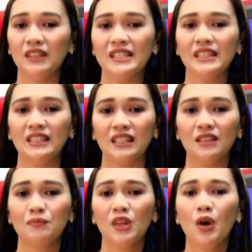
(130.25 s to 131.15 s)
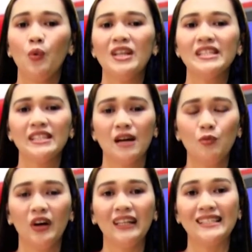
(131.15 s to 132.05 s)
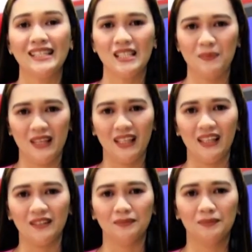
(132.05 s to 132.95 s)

listening when someone is speaking.